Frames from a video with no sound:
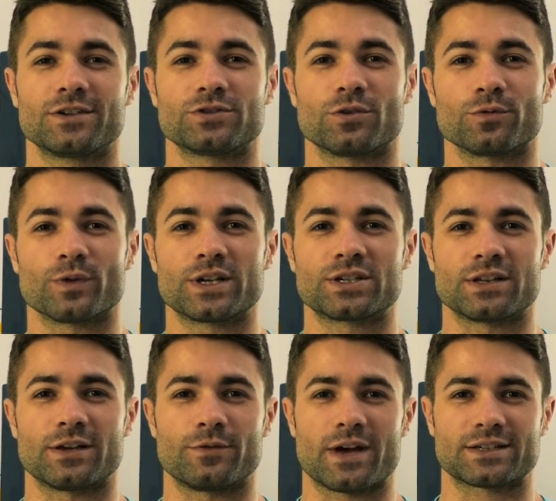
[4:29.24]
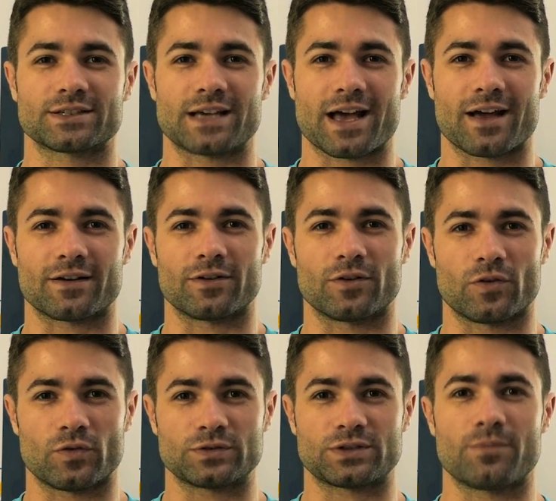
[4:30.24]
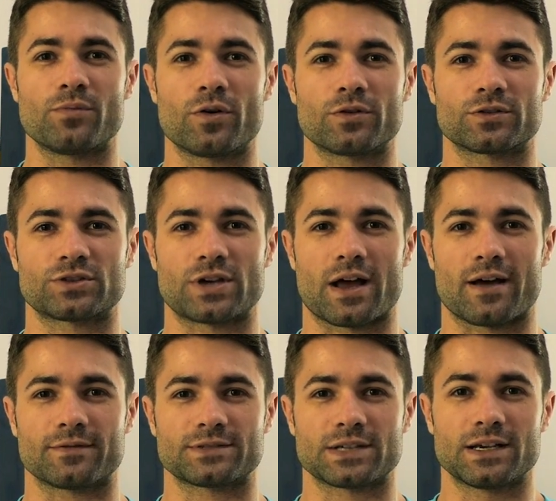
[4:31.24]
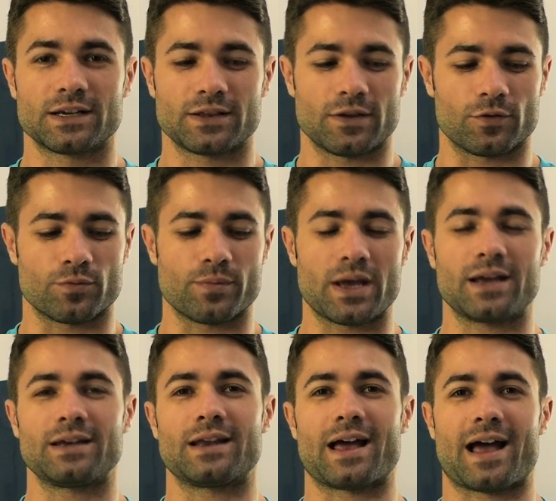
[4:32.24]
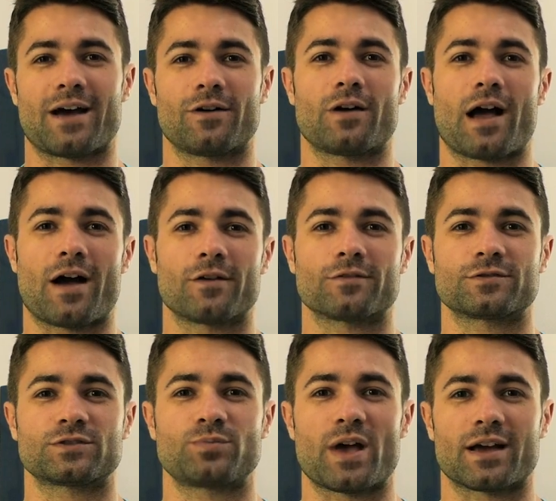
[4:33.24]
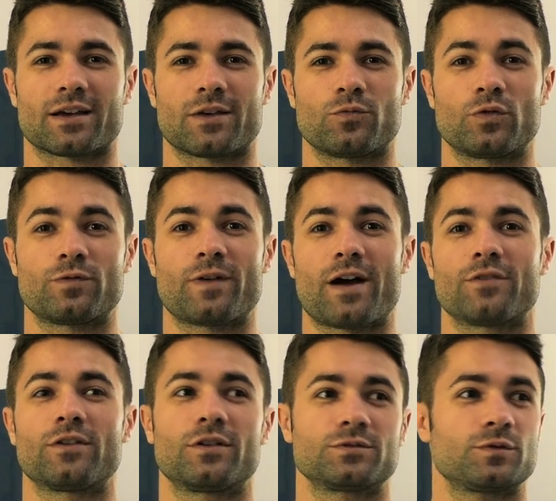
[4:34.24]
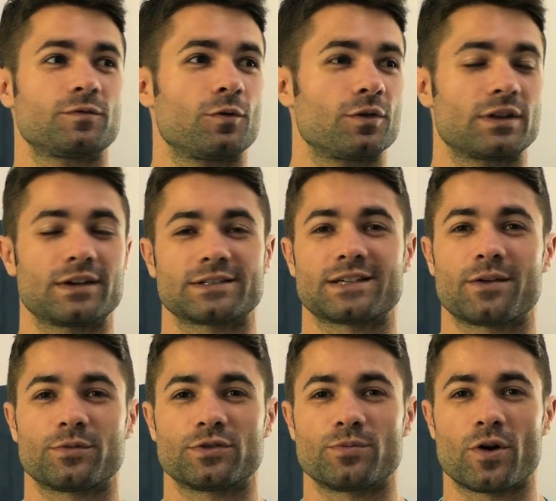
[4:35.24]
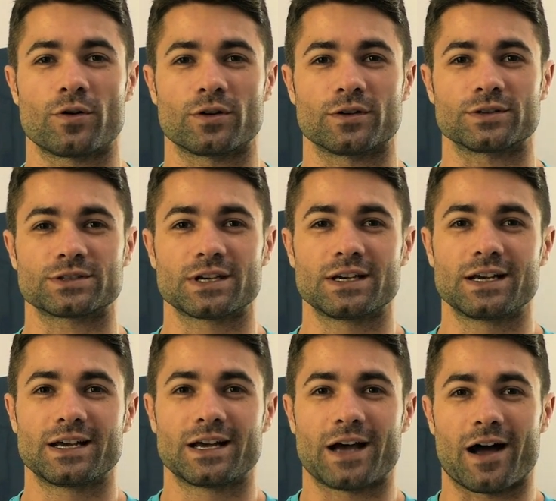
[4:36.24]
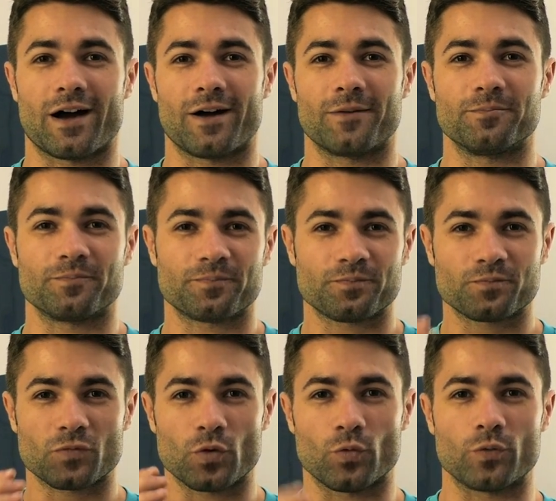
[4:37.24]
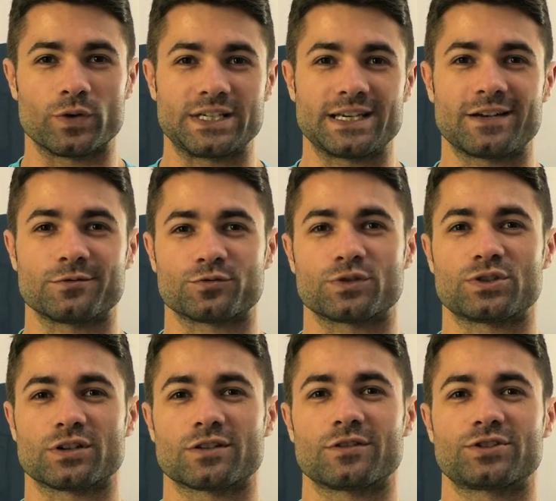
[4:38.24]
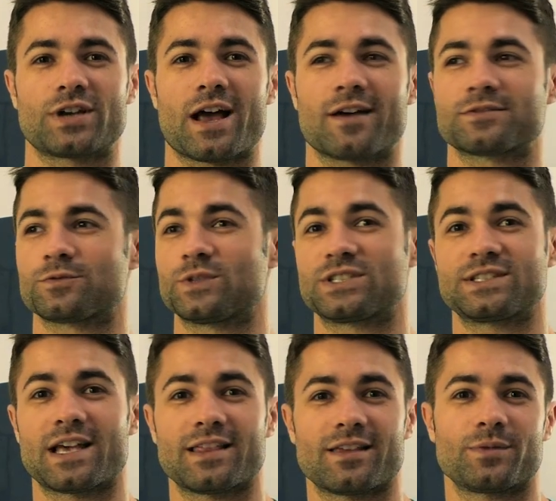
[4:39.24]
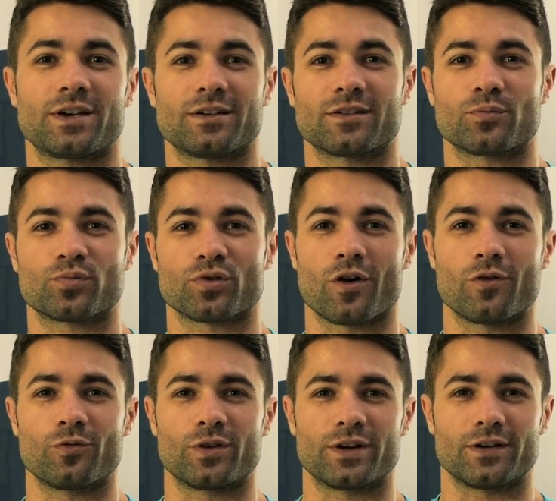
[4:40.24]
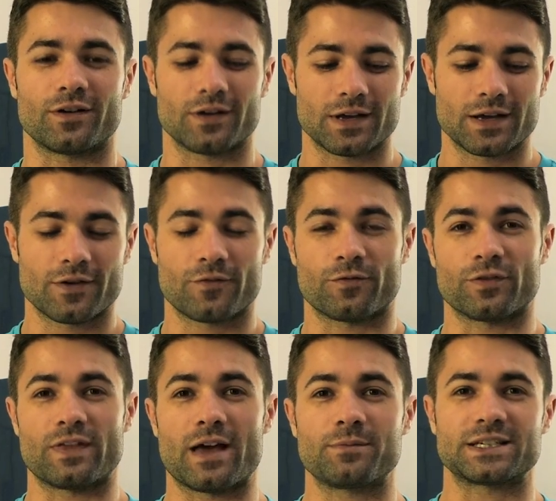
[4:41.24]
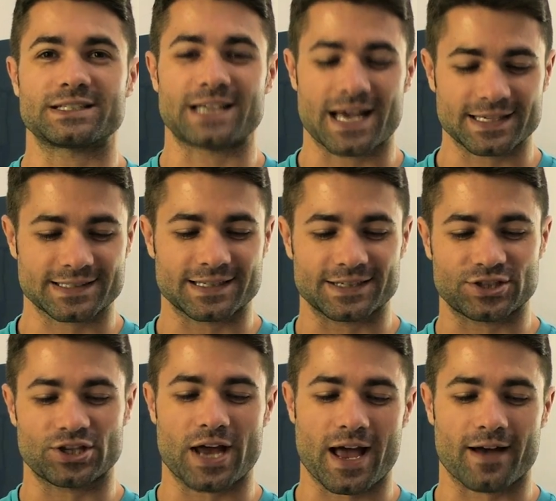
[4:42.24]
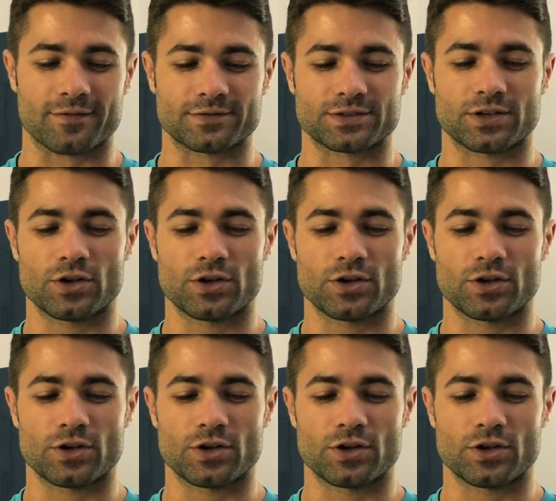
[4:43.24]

So originally, we actually had some motor shafts that were made out of spec, and we found those before they assembled the motors. What we did is we took those shafts and we sent them here to Pro Wheel for them to test the shafts